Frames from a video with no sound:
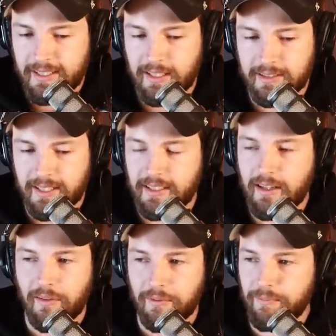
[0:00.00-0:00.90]
Like,
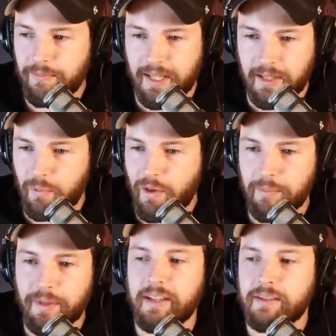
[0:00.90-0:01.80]
it's like, oh,
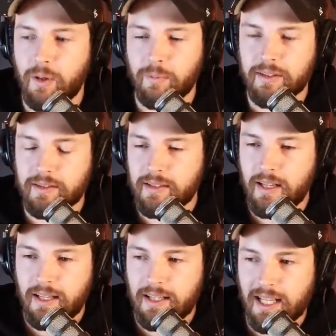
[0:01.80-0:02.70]
like one of the biggest
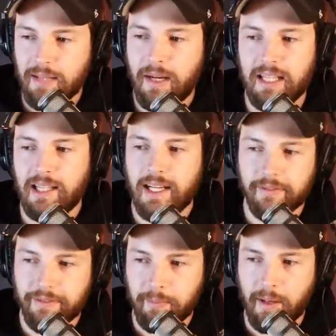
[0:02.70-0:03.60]
moments in
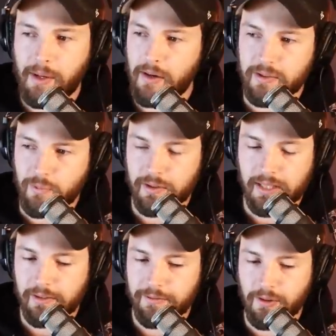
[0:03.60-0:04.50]
my life and my
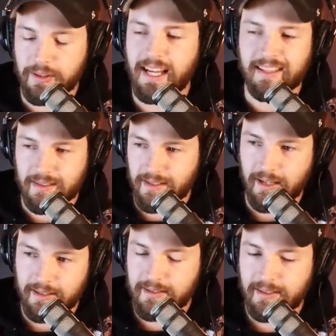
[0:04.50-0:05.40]
parents weren't there for it.
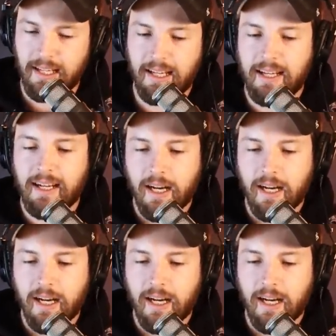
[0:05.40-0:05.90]
That sucks.